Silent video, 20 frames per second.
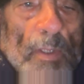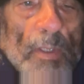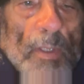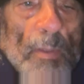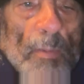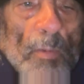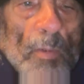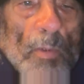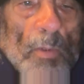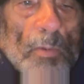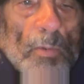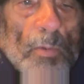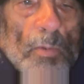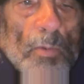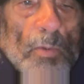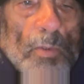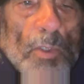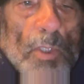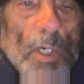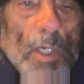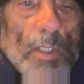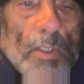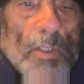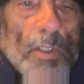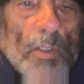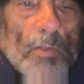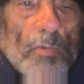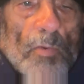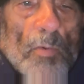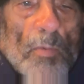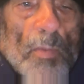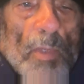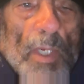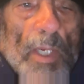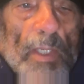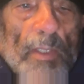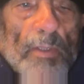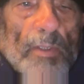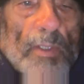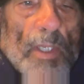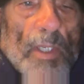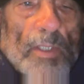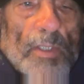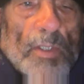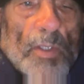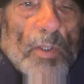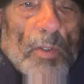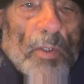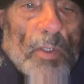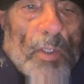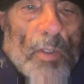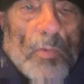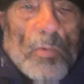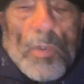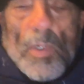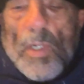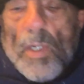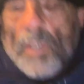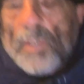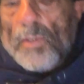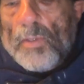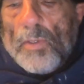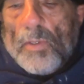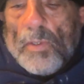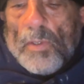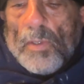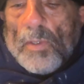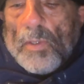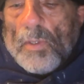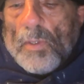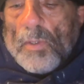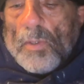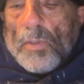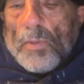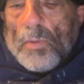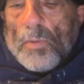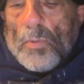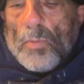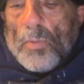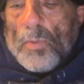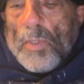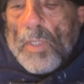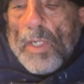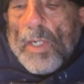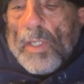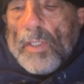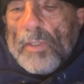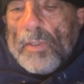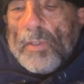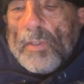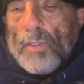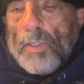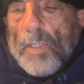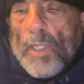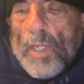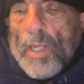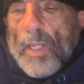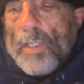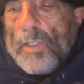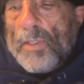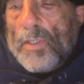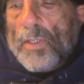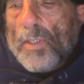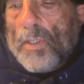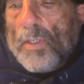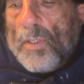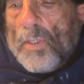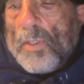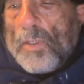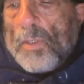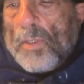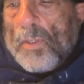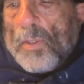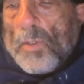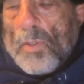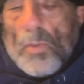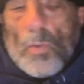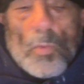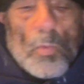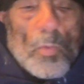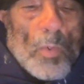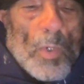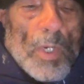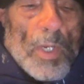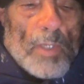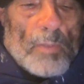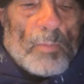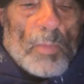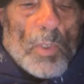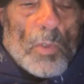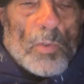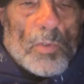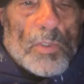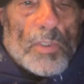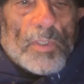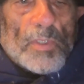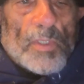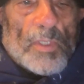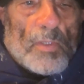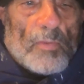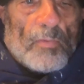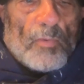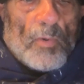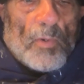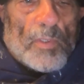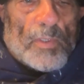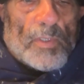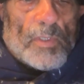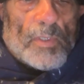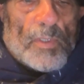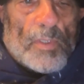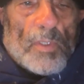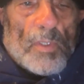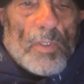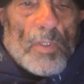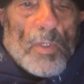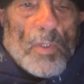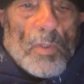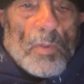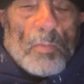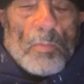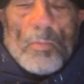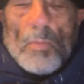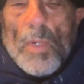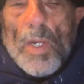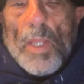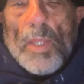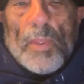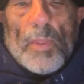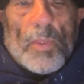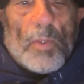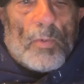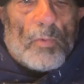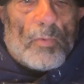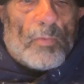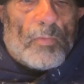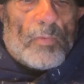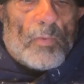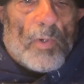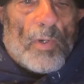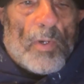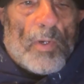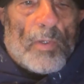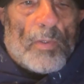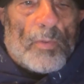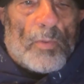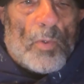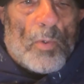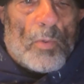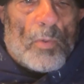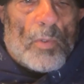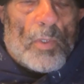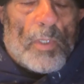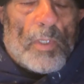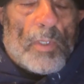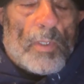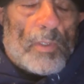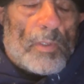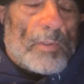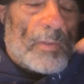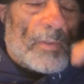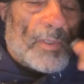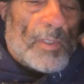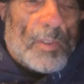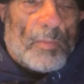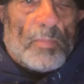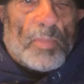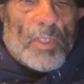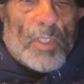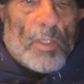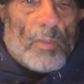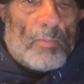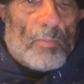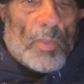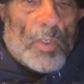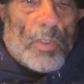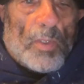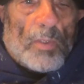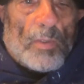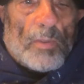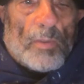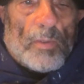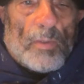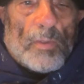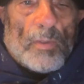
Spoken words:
and I'm going to change it from 8-31 to 9-1 because it's the first month of September.